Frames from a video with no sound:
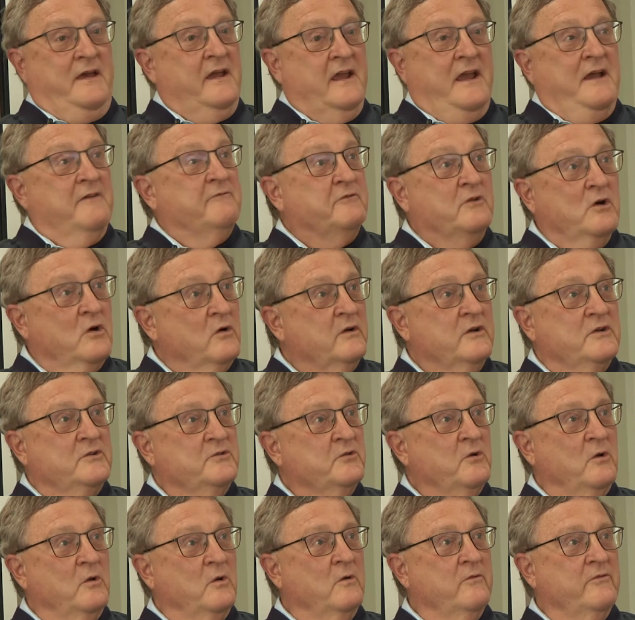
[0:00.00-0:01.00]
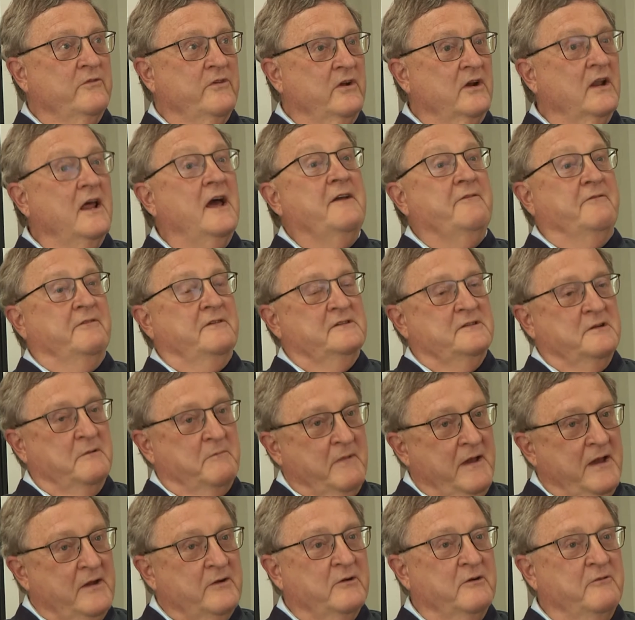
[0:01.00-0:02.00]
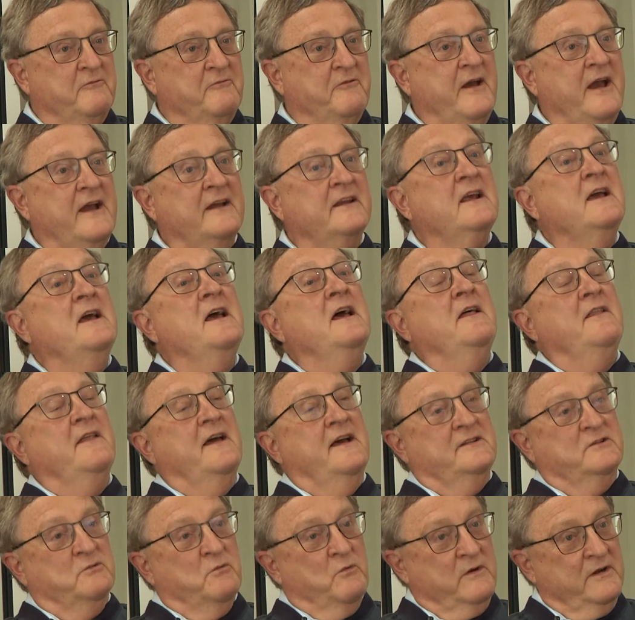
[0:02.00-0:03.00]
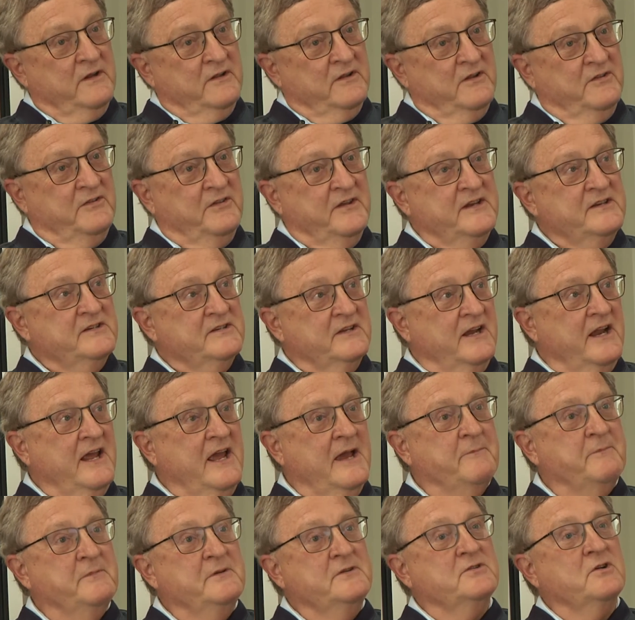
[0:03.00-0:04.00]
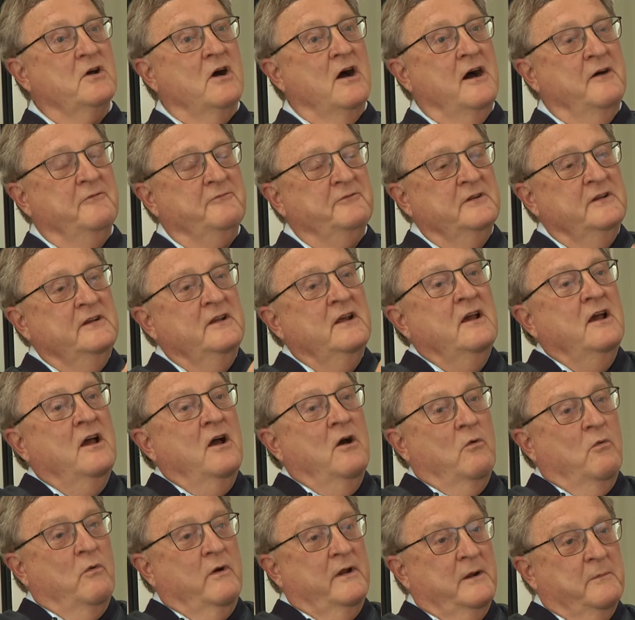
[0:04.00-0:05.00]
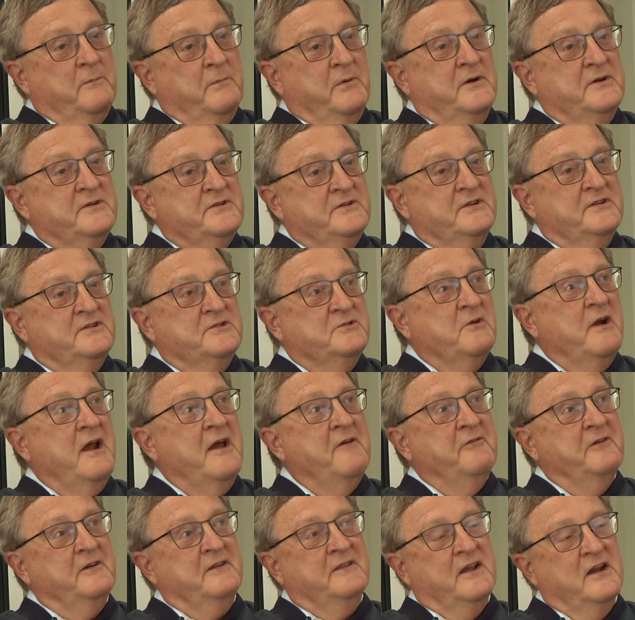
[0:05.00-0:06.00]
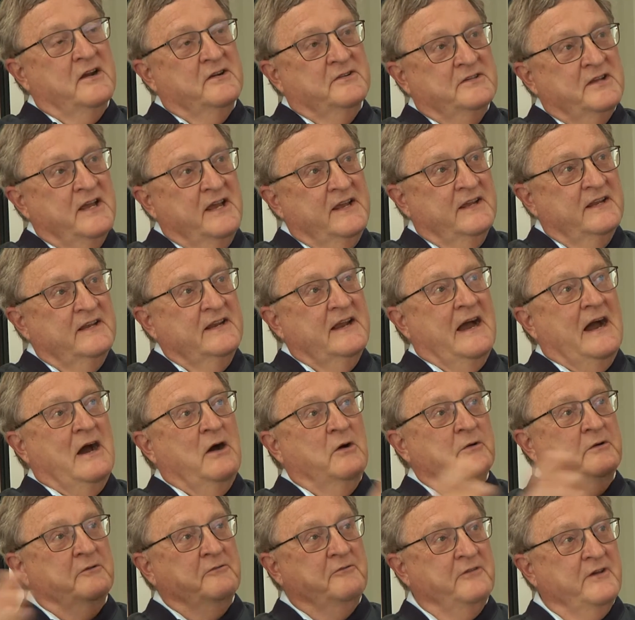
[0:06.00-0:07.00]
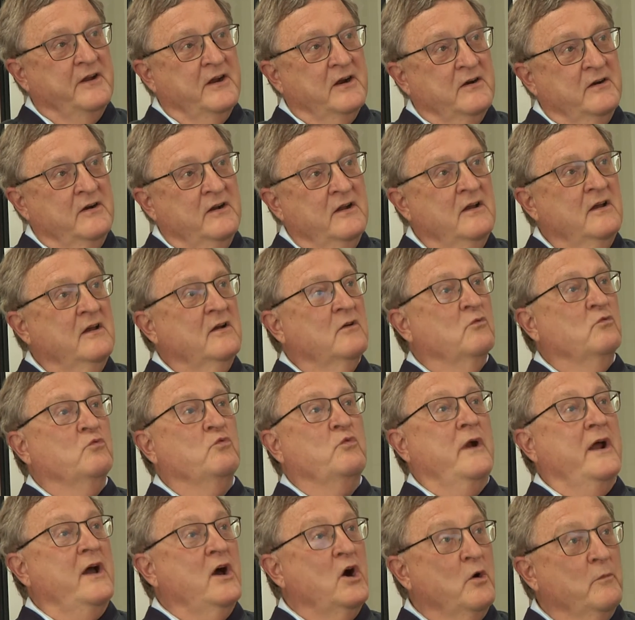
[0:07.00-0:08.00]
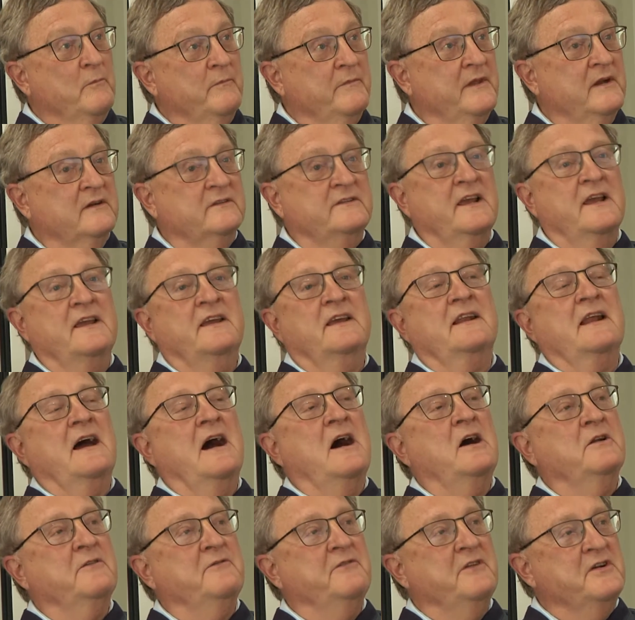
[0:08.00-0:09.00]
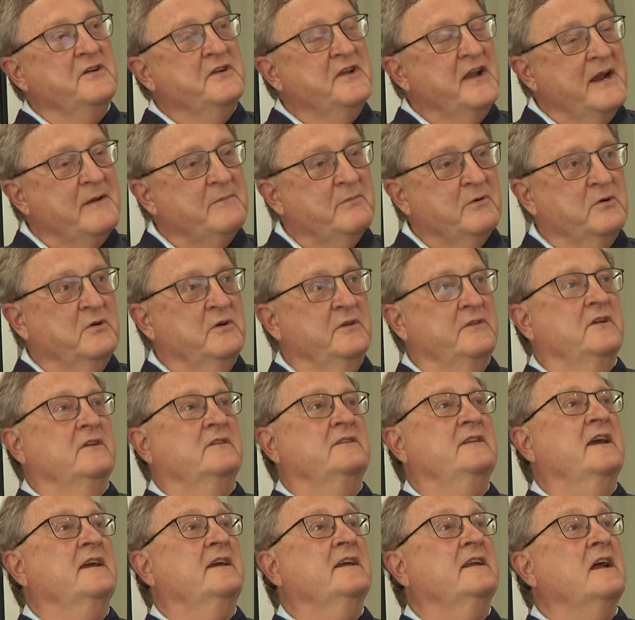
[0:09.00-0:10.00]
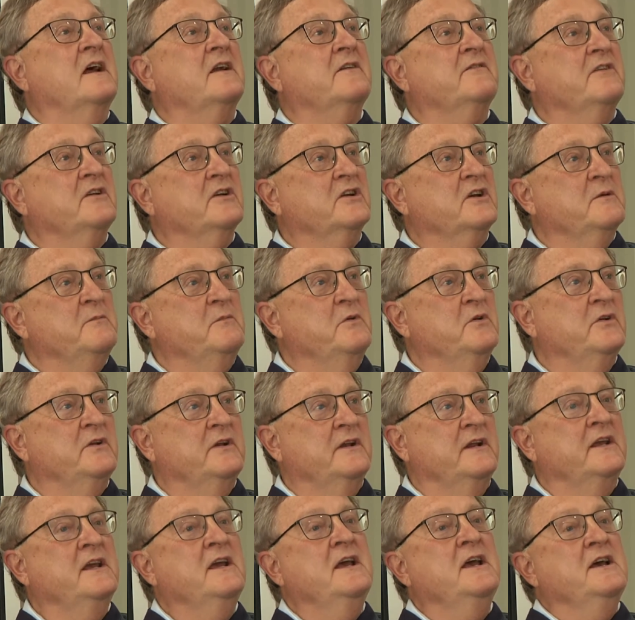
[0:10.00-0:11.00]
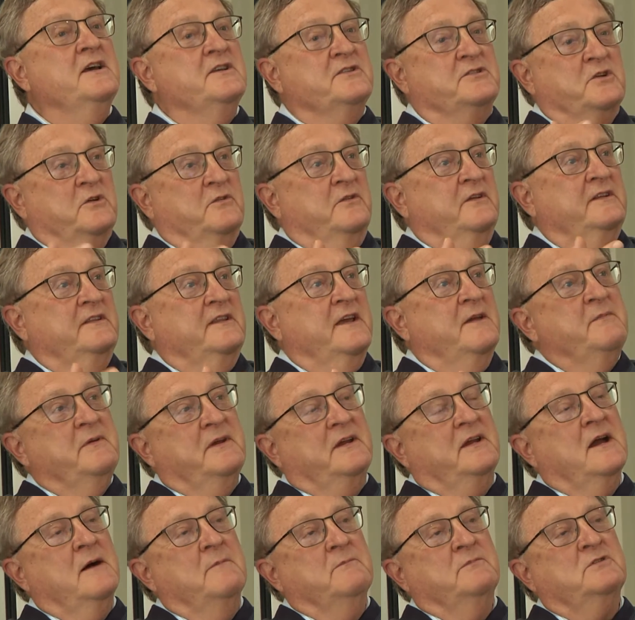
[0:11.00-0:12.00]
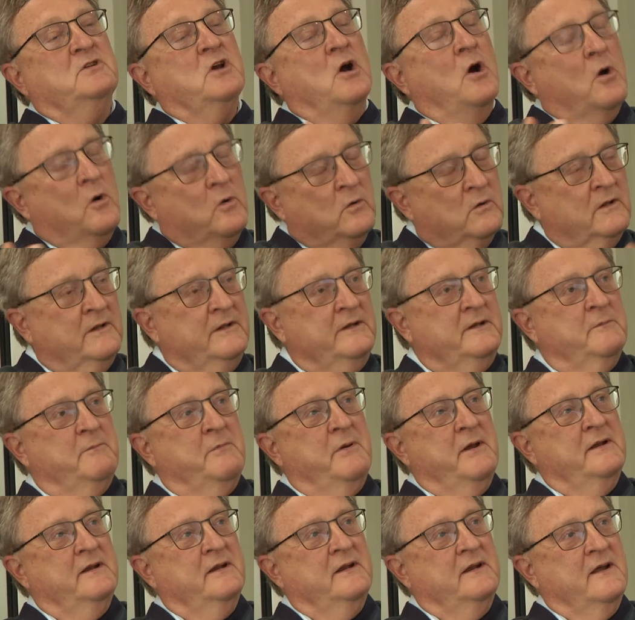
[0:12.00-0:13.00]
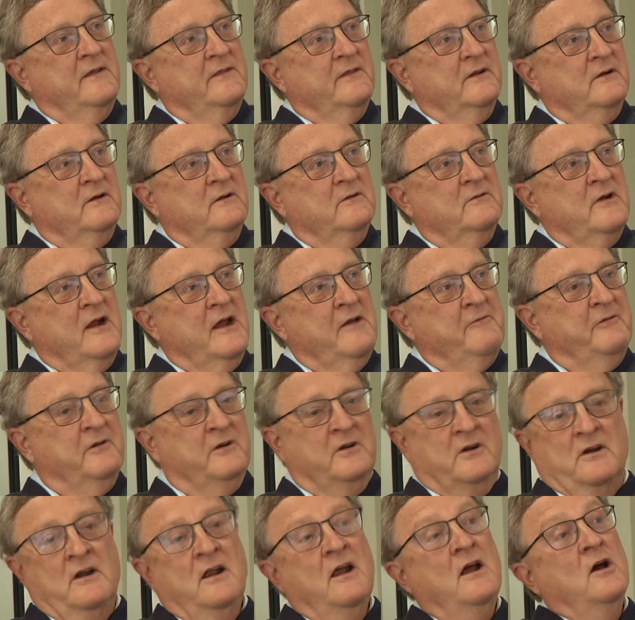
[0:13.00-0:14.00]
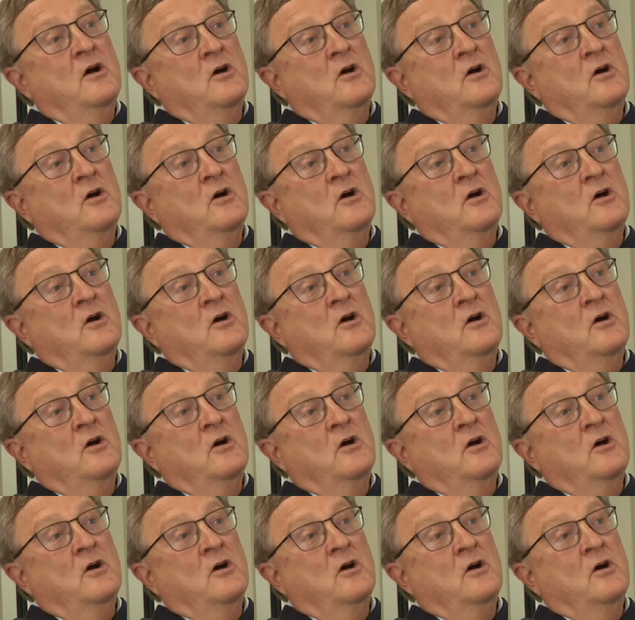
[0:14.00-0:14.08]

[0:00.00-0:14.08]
They have no control over their life. As a matter of fact, that's one of the things that happens. Often, when a person is trafficked, they are taken out of their realm, they're taken out of their neighborhood, they're taken out of their community so that they become totally dependent on the trafficker.